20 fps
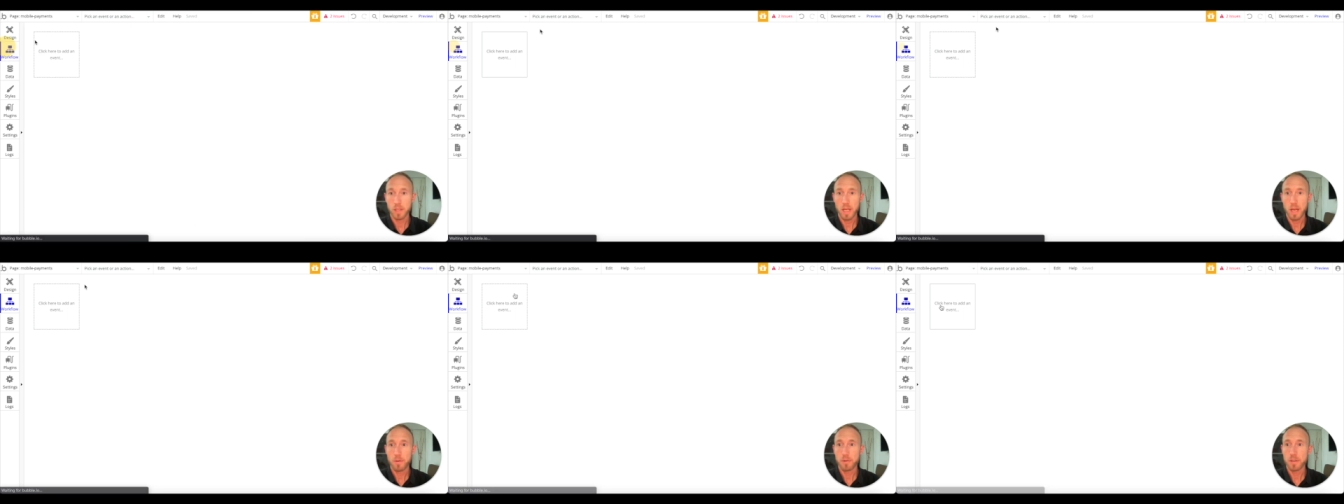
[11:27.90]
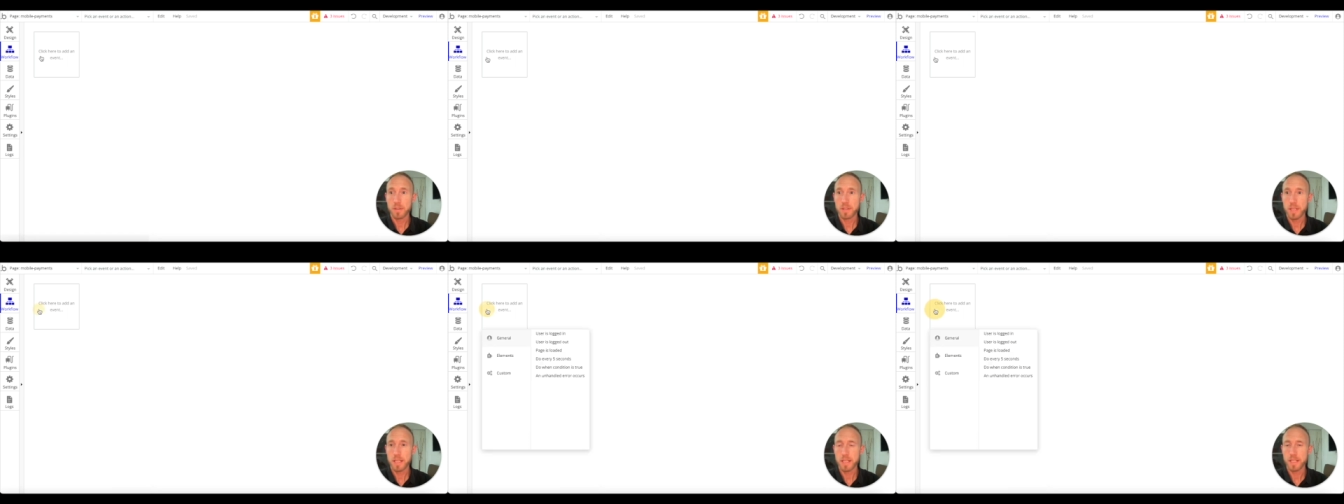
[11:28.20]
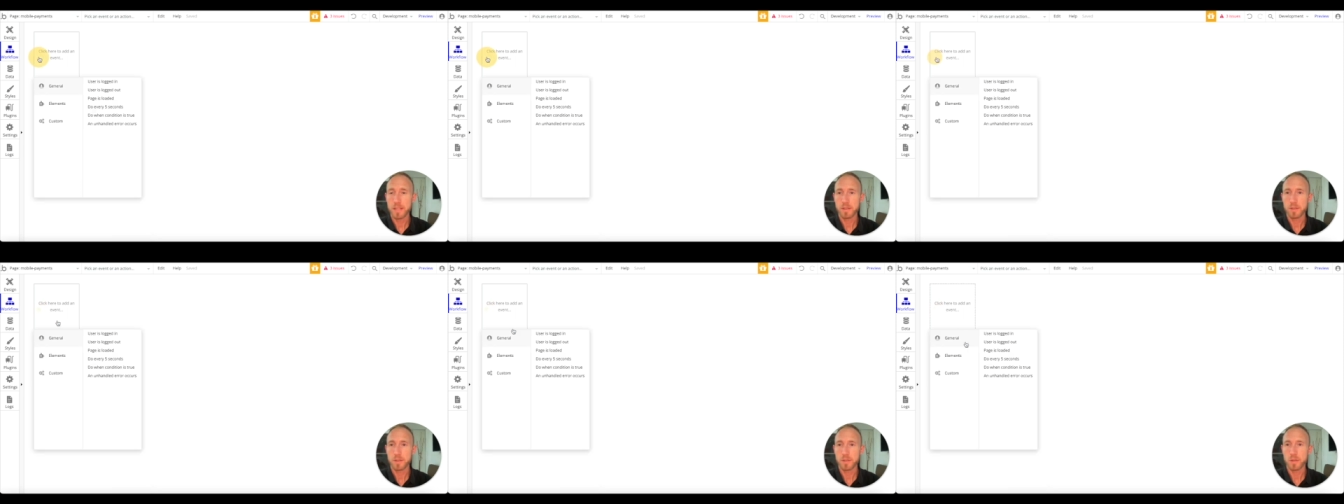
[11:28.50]
I want to say
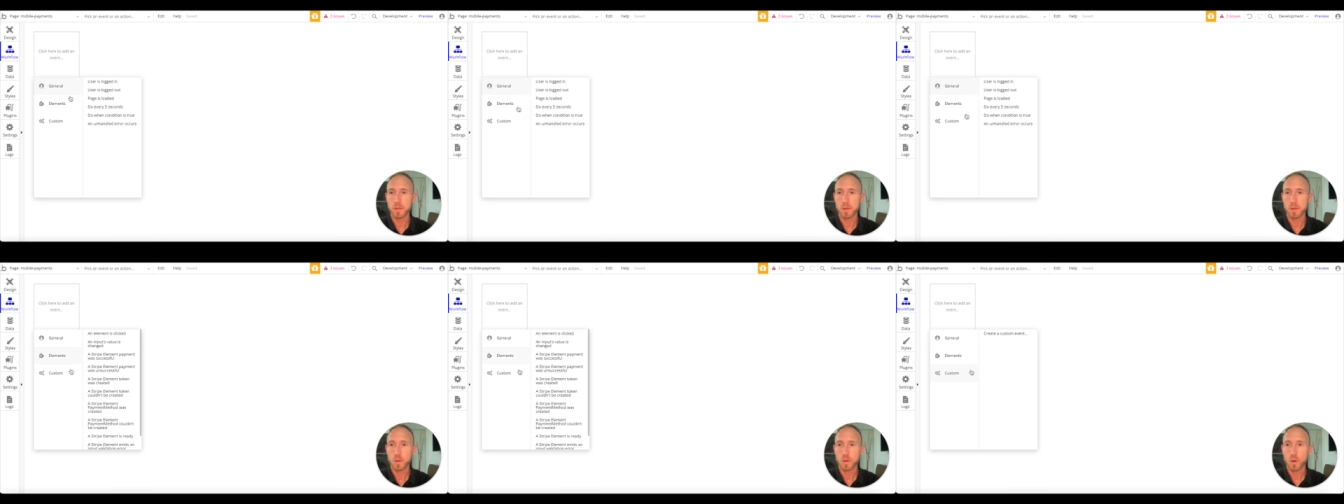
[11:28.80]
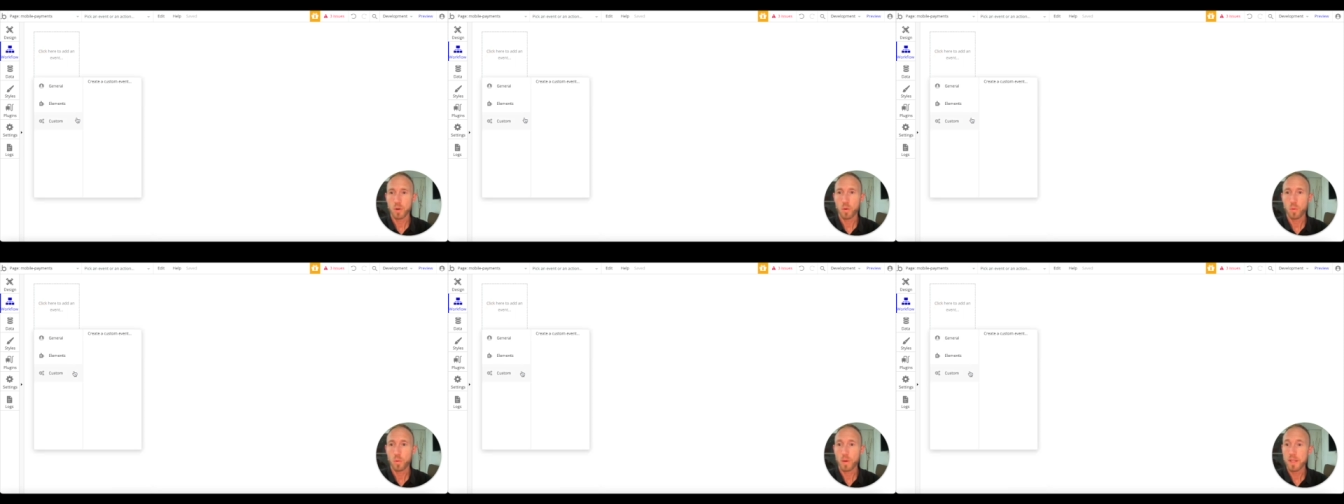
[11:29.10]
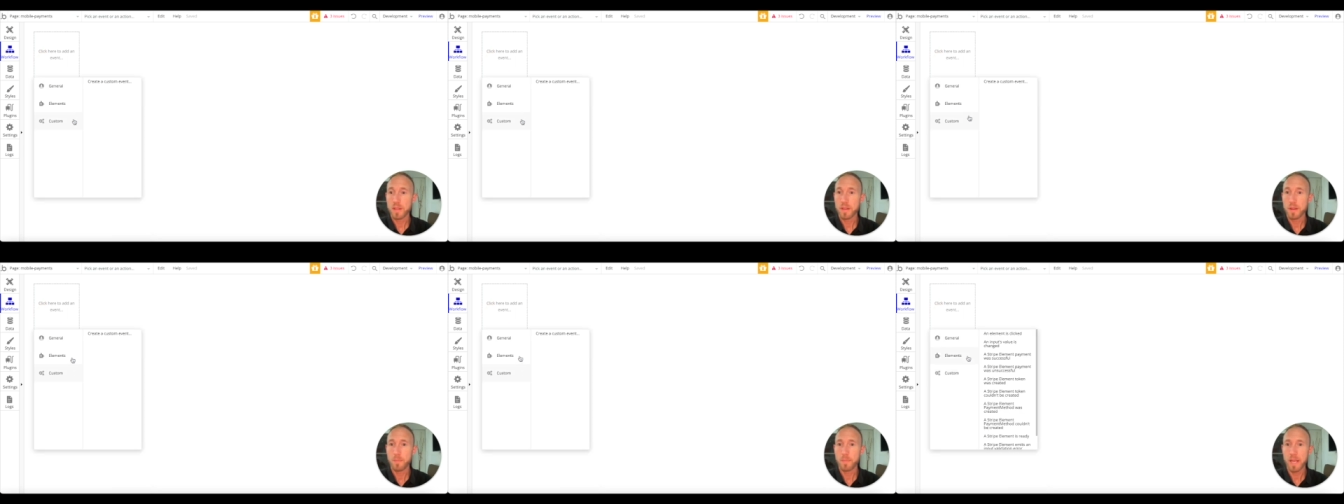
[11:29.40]
this.
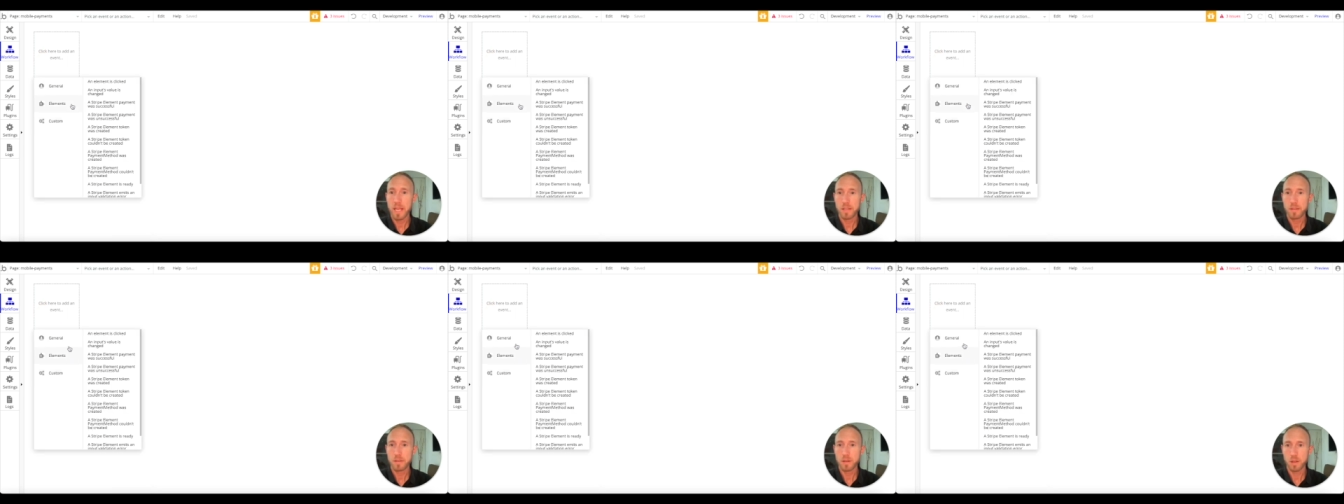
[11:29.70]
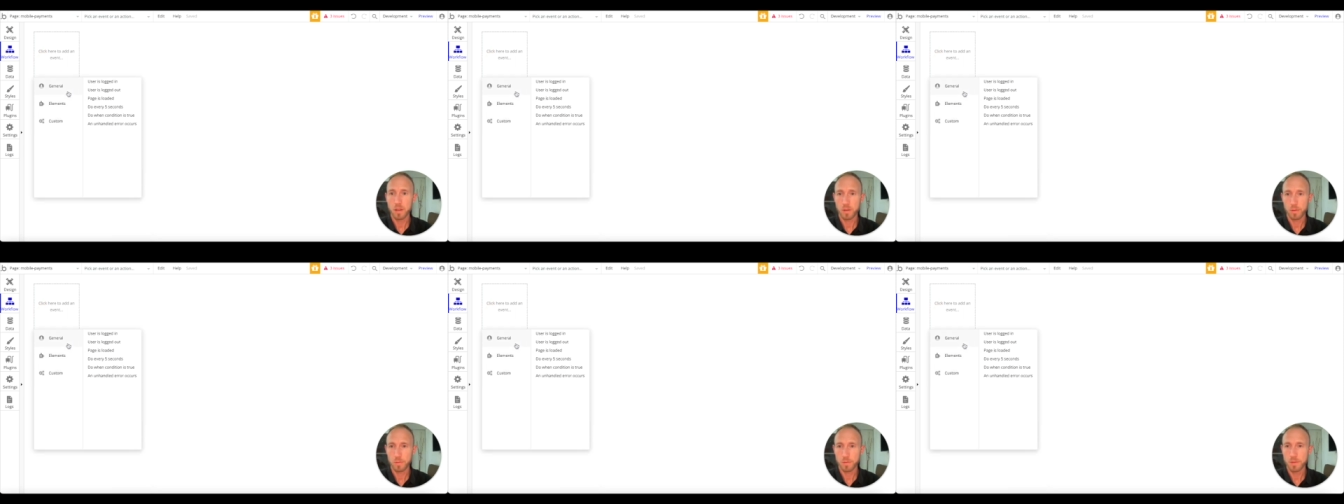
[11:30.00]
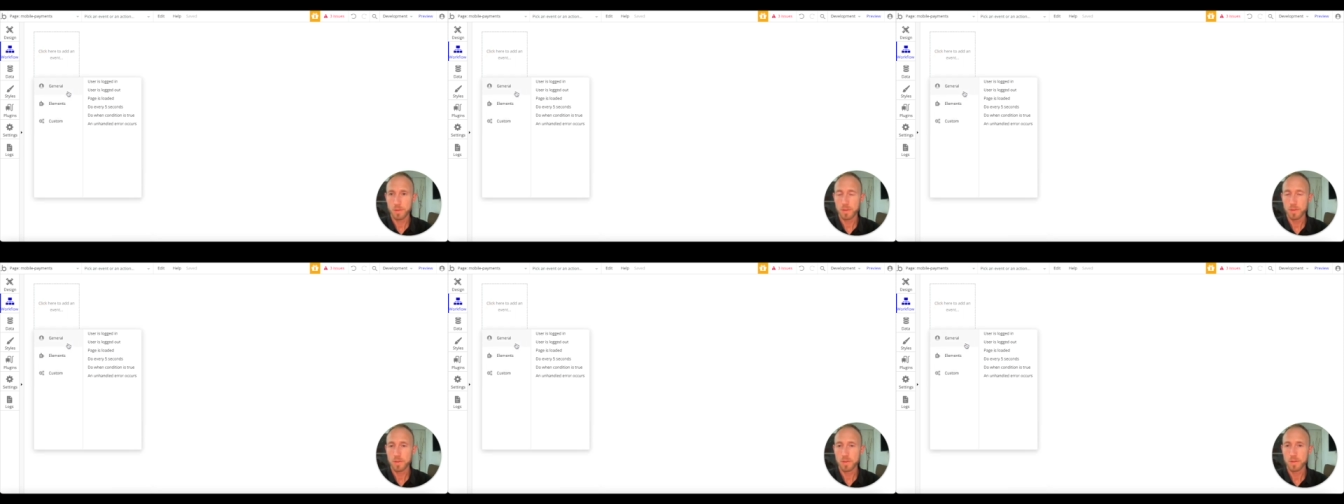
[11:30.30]
When the page loads,